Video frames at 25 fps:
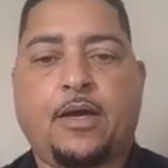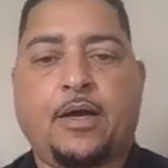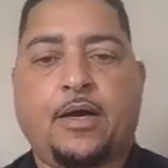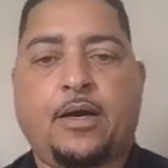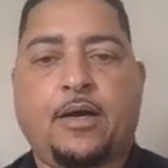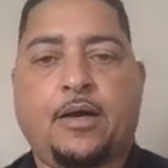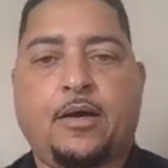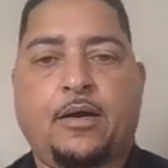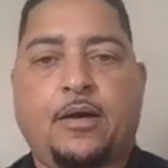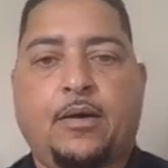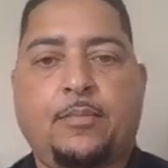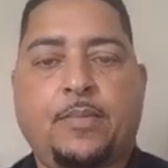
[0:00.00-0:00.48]

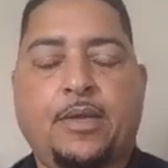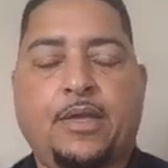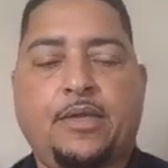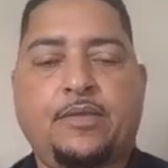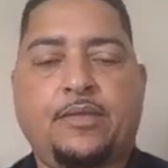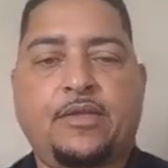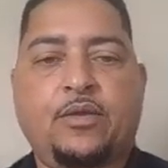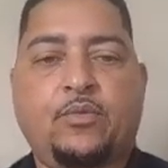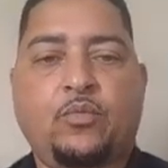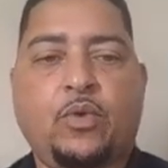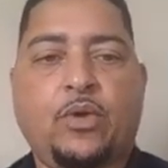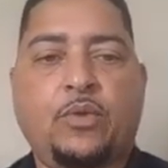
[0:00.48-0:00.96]

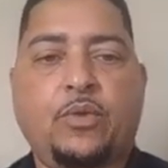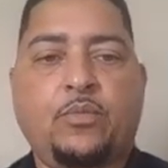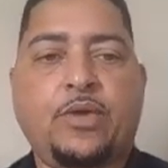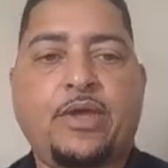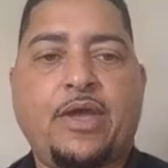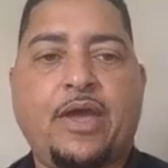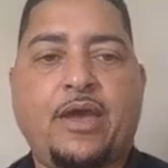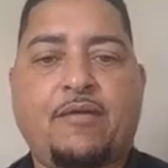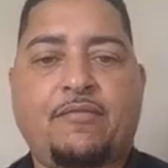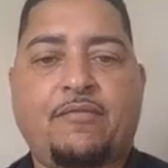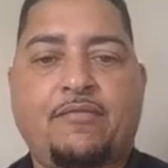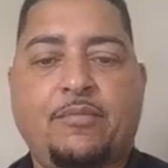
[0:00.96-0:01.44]
And then when we
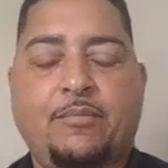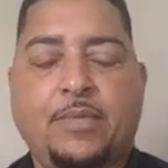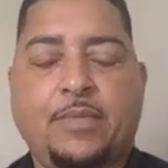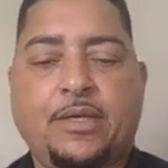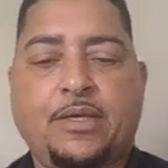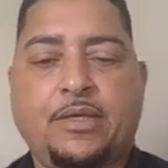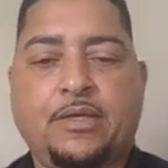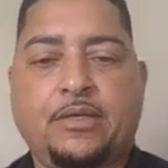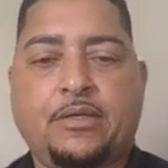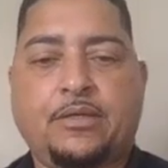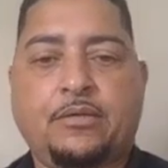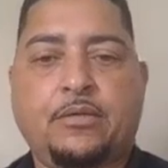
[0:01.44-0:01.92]
have the
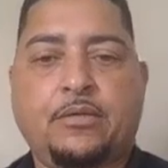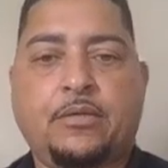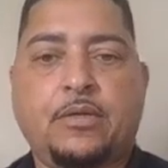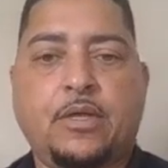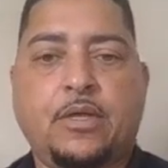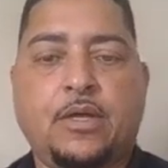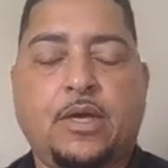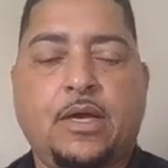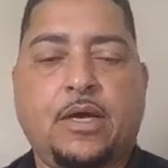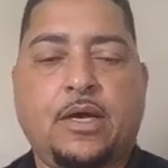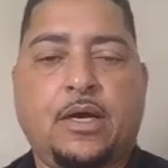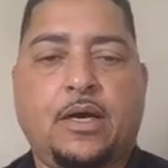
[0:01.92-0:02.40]
meeting,
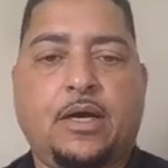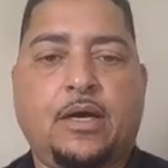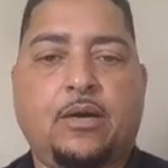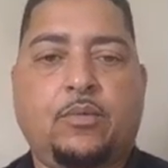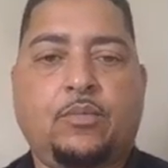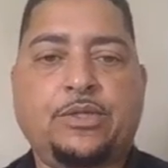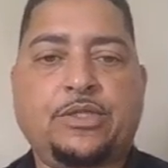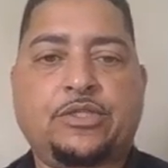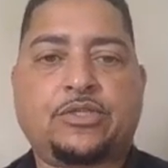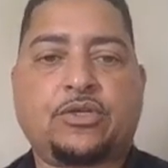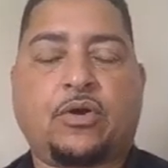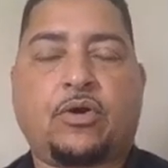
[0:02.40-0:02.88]

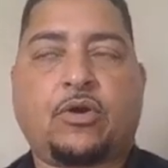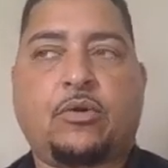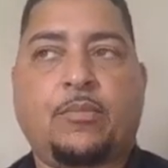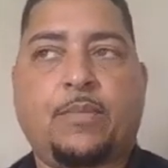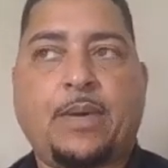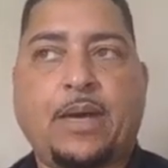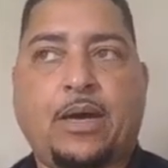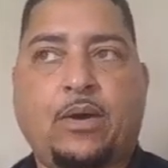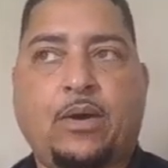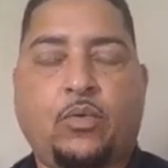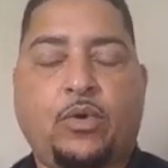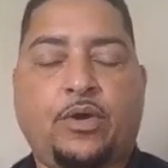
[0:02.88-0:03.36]
we talk
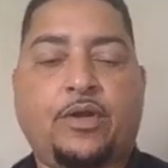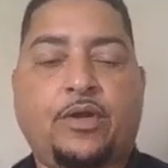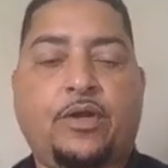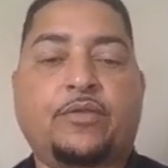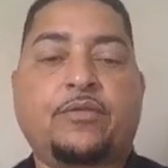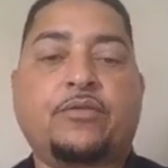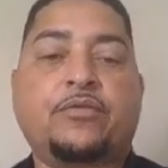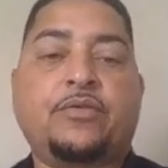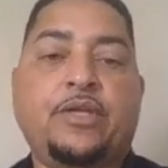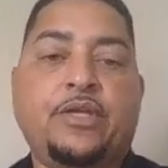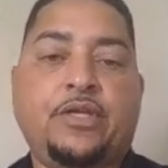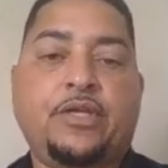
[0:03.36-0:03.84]
about what
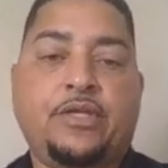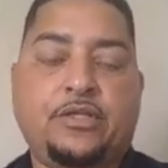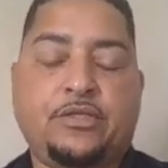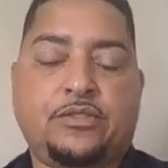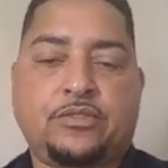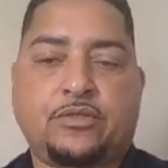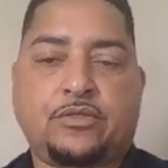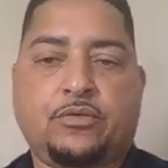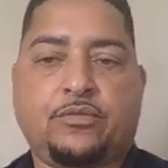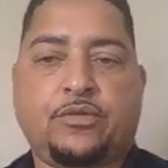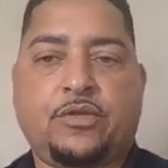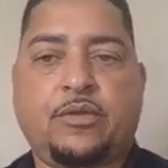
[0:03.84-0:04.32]
other needs.
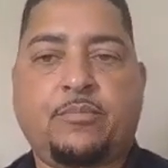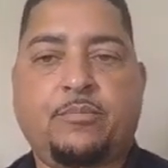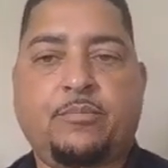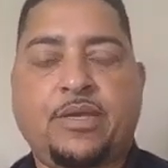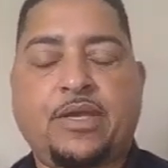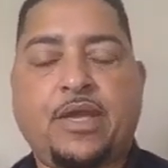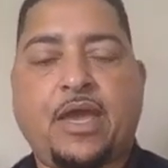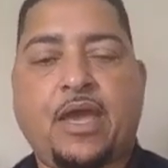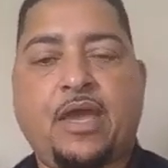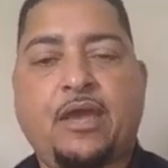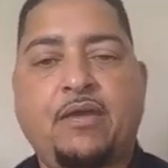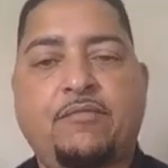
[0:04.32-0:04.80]
So then
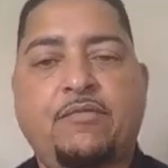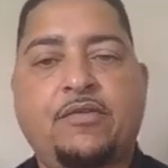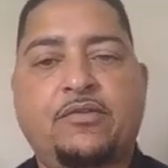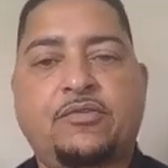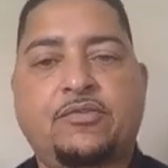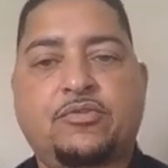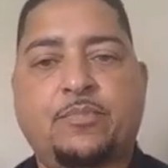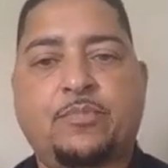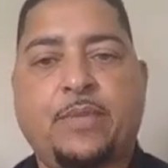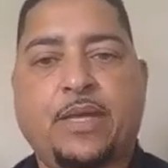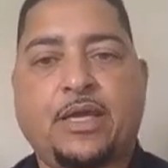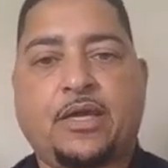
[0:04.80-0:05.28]

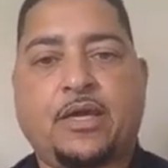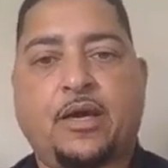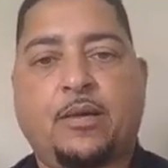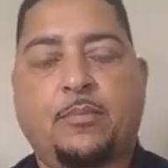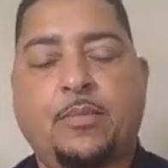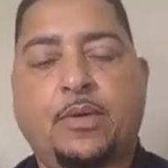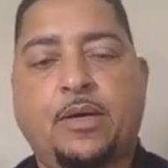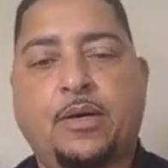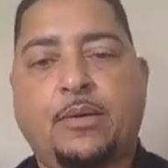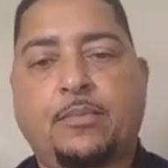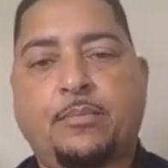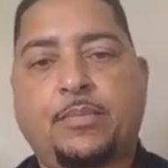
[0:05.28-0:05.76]
behaviors may
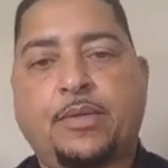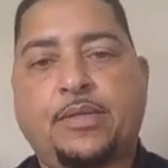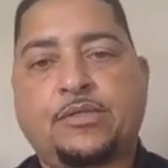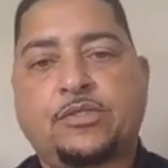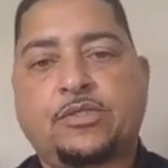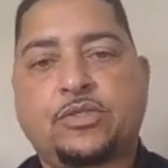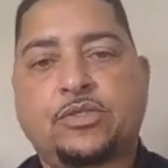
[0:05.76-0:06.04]
come up. And